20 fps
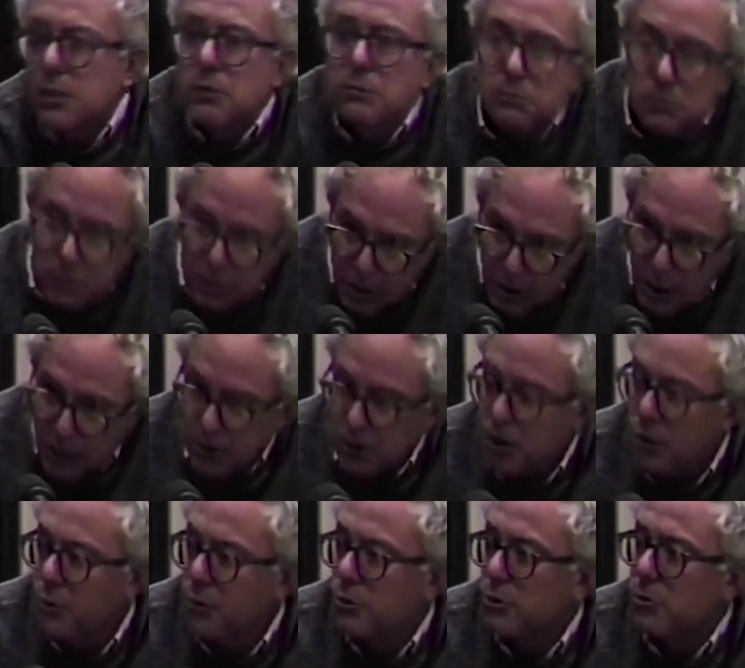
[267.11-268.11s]
So he has
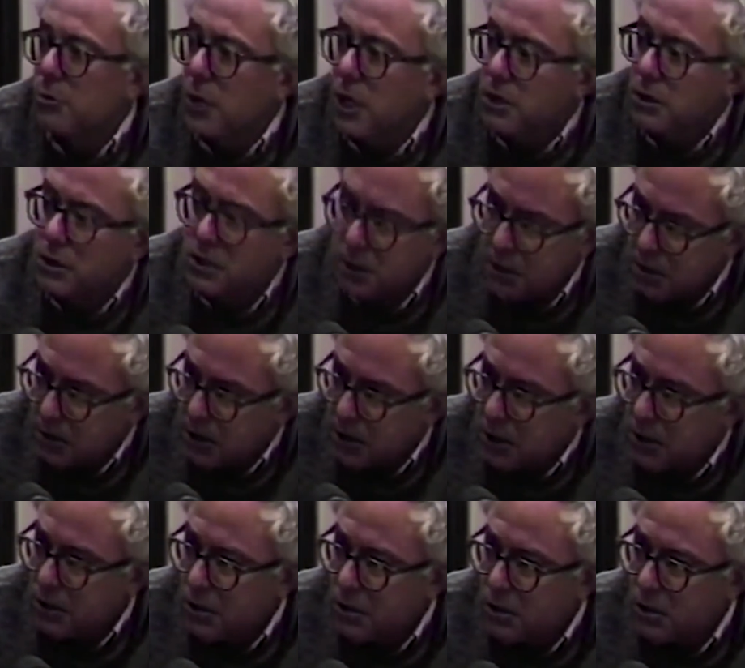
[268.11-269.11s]
to go through a process with the
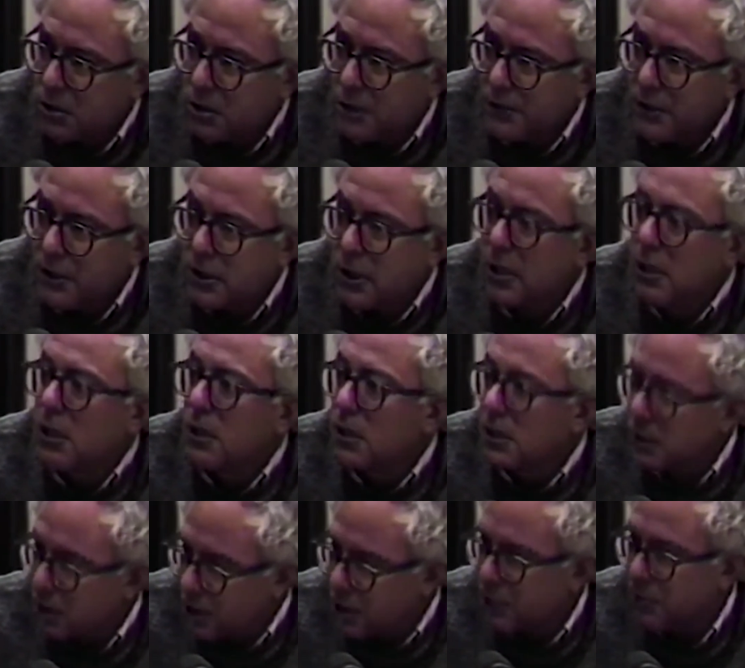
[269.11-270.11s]
city attorney's office
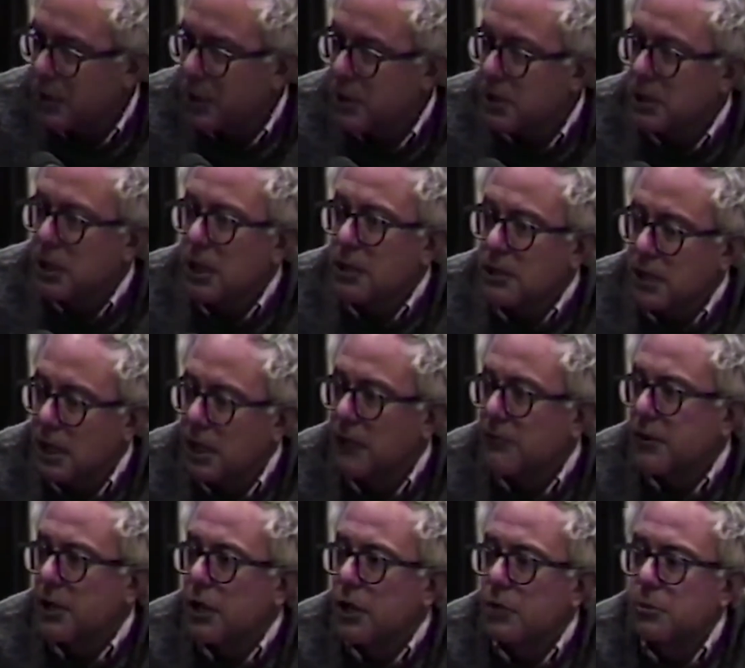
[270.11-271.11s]
to explain his case. I
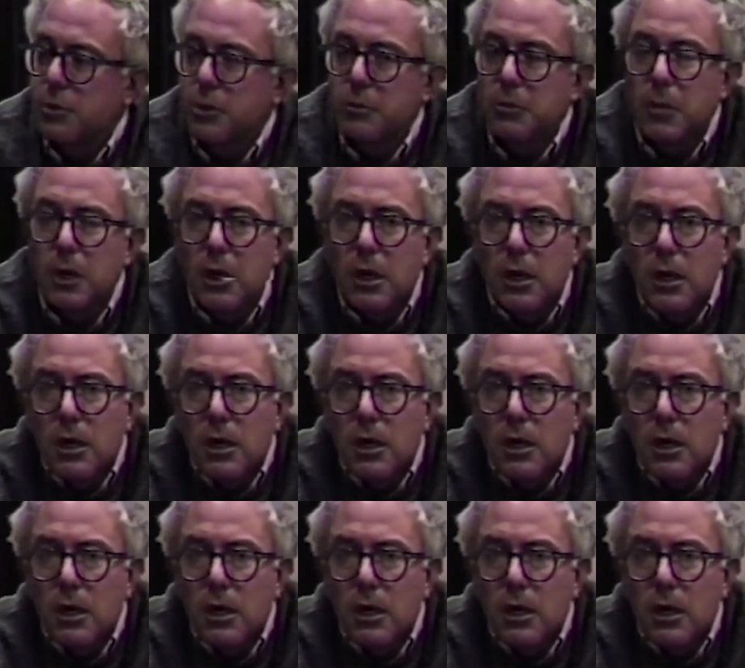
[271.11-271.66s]
have to help him